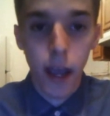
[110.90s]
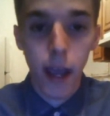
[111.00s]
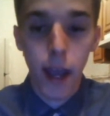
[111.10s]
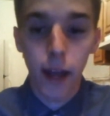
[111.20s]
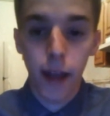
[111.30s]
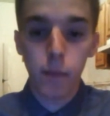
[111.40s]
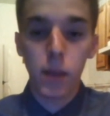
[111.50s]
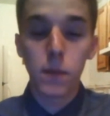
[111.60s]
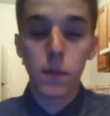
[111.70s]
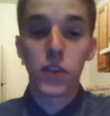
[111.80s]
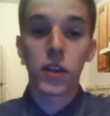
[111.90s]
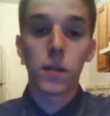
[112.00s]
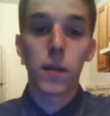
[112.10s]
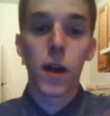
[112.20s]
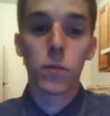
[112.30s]
And that made me
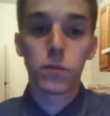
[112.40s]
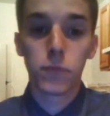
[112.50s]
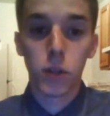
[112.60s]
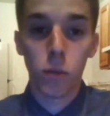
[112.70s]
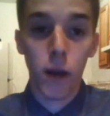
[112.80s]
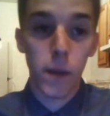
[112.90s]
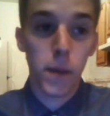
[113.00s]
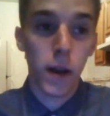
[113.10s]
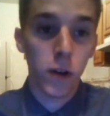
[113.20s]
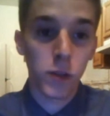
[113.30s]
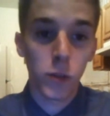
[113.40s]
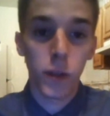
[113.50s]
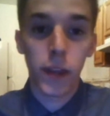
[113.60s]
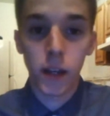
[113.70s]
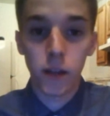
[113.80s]
think about, my parents,
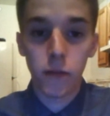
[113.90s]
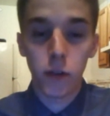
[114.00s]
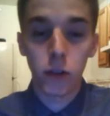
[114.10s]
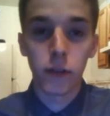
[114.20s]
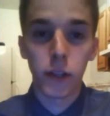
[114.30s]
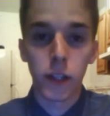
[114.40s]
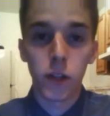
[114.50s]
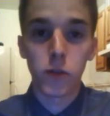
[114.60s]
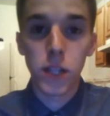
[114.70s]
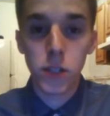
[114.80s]
what they did for a living,